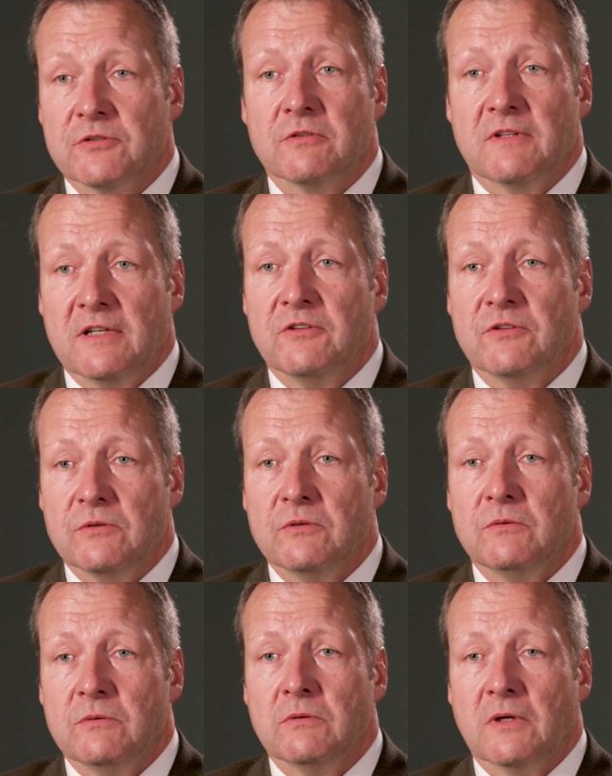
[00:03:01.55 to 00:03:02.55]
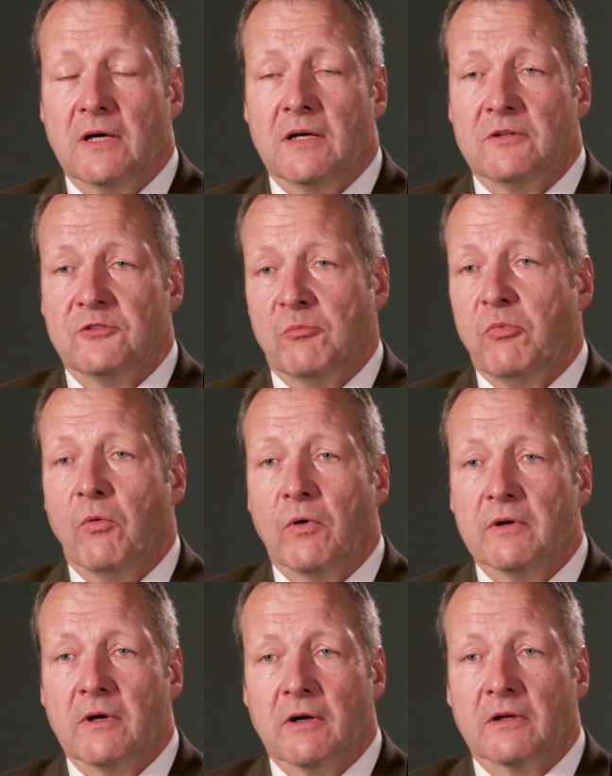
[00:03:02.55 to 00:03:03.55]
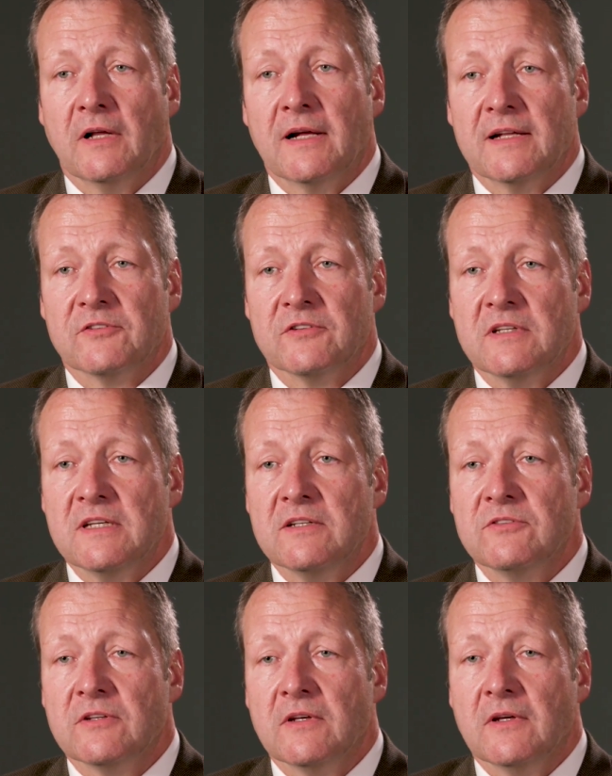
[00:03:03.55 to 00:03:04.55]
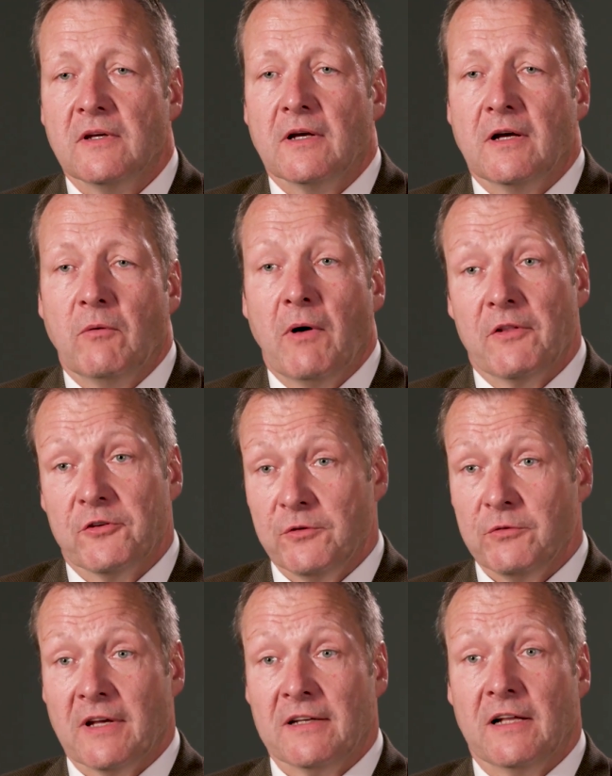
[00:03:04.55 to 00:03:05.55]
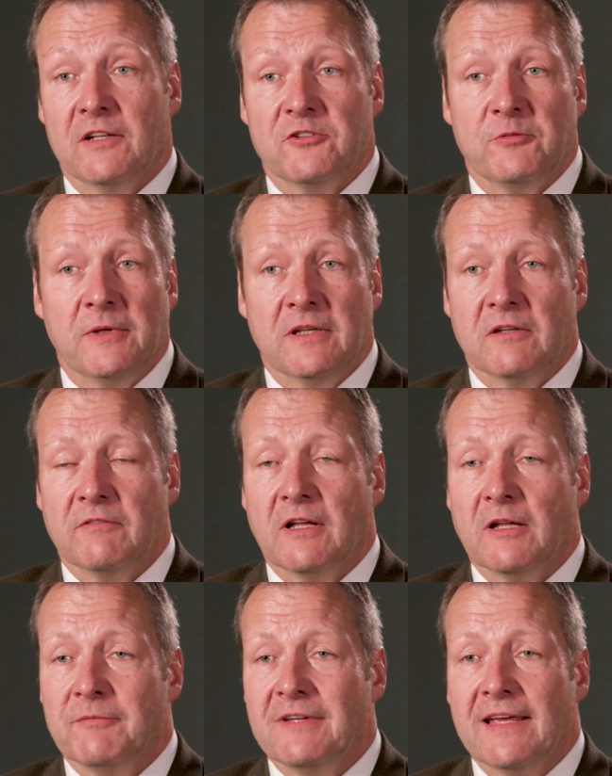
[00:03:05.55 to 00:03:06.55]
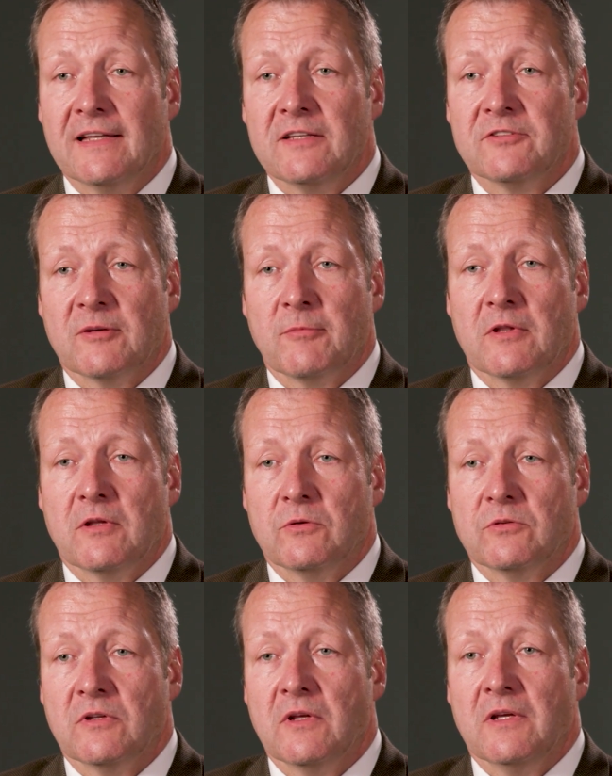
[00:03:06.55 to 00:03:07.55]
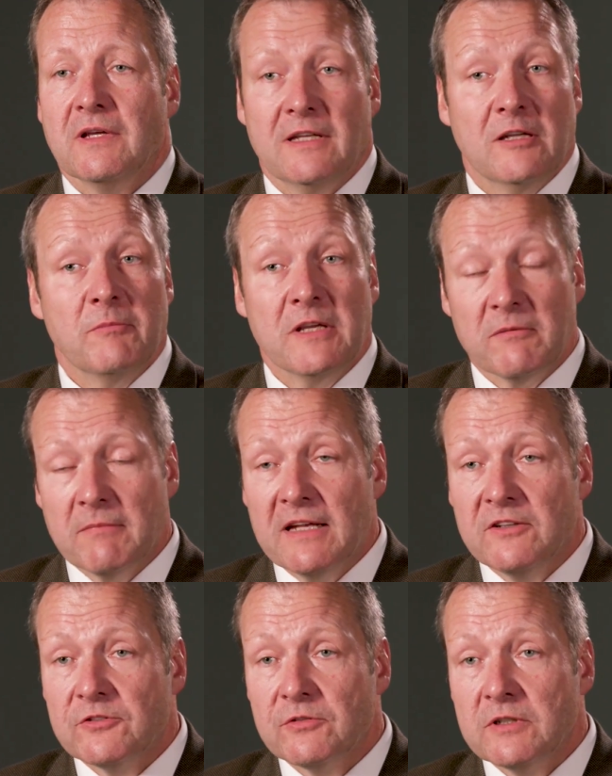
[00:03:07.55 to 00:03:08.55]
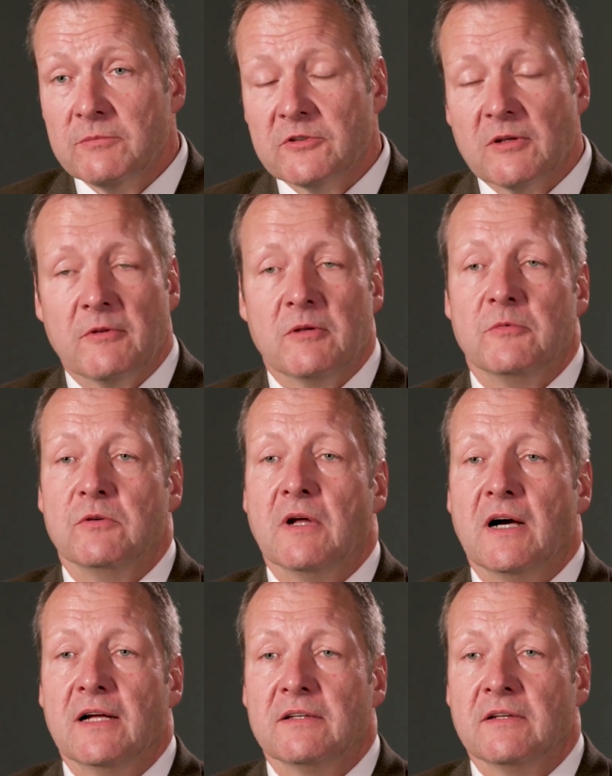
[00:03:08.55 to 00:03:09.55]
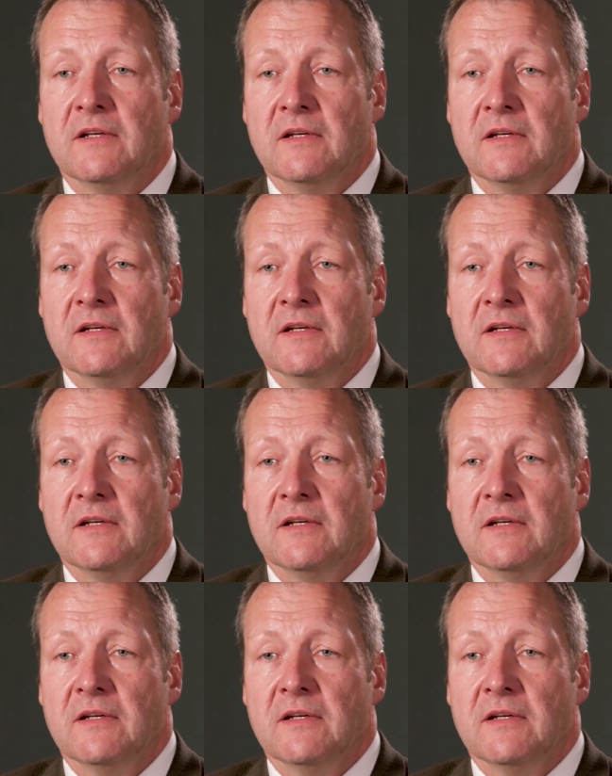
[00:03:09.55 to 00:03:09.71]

sure they do uh, support our clients' needs. Uh, while there's new technologies being developed daily, some of those end up being mainstream, some of them do not.